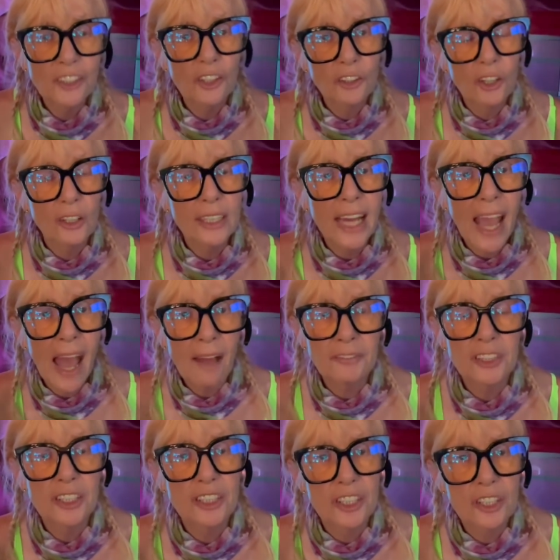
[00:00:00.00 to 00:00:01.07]
You're going to have
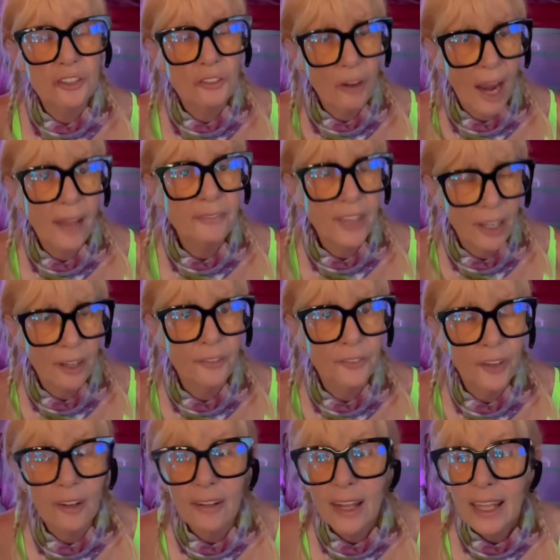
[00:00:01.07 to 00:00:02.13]
to just drive
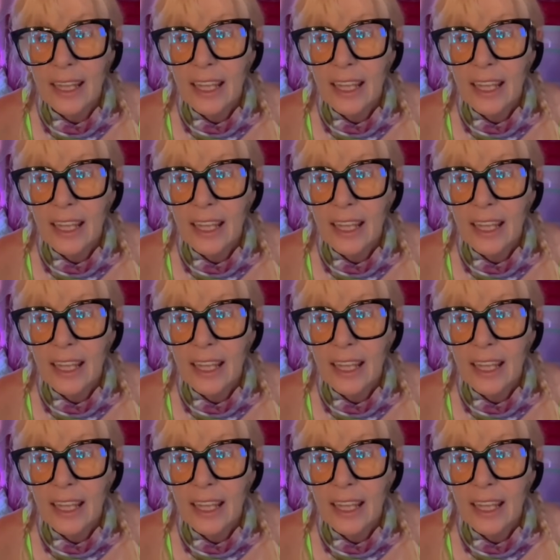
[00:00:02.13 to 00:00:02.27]
careful.